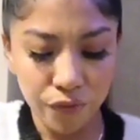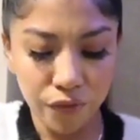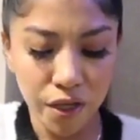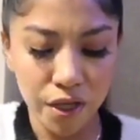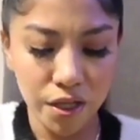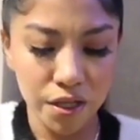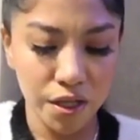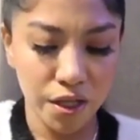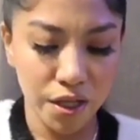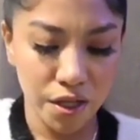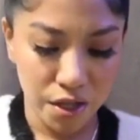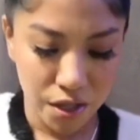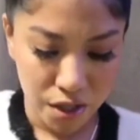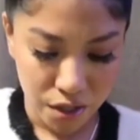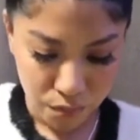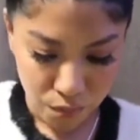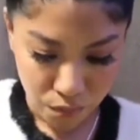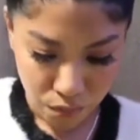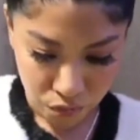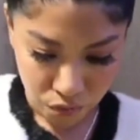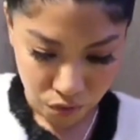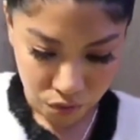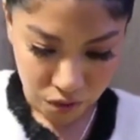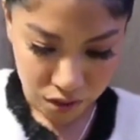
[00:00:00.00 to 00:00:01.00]
further
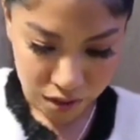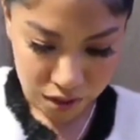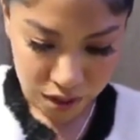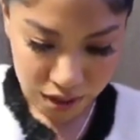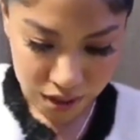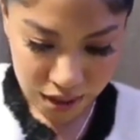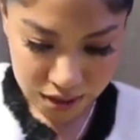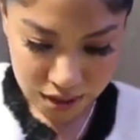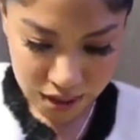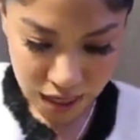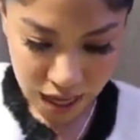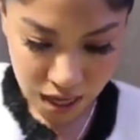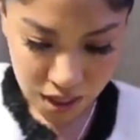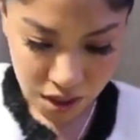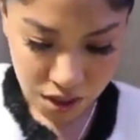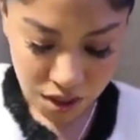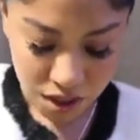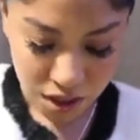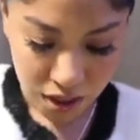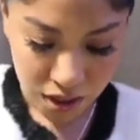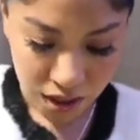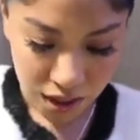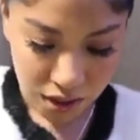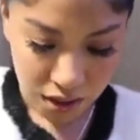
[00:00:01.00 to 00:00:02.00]
more that it's
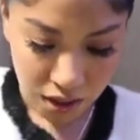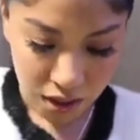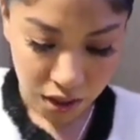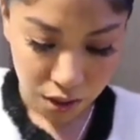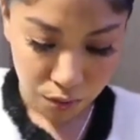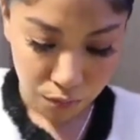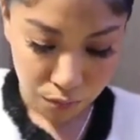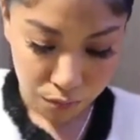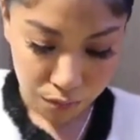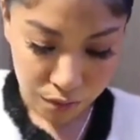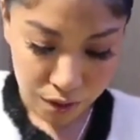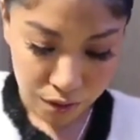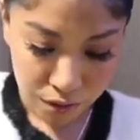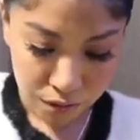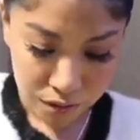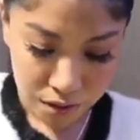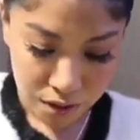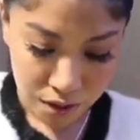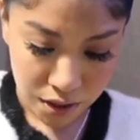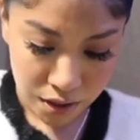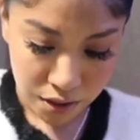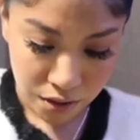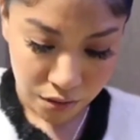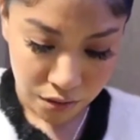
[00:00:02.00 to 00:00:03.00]
actually like the real
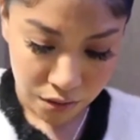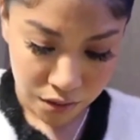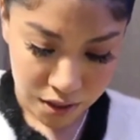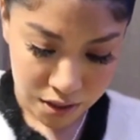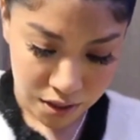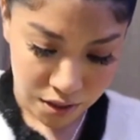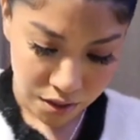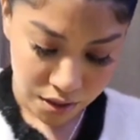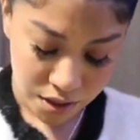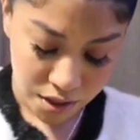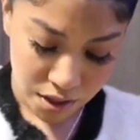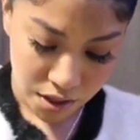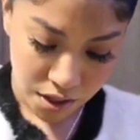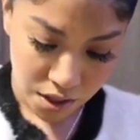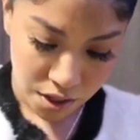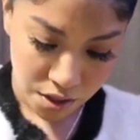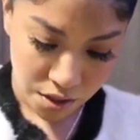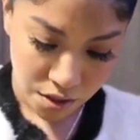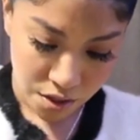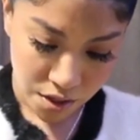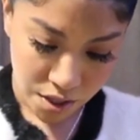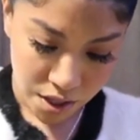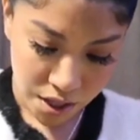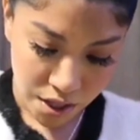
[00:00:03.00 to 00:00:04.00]
deal. Is there a
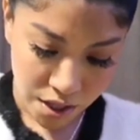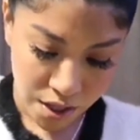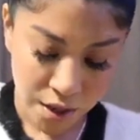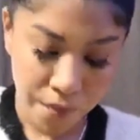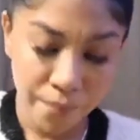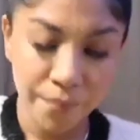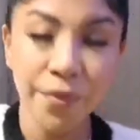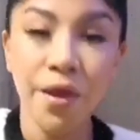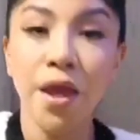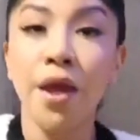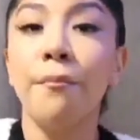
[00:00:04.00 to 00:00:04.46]
sticker on here?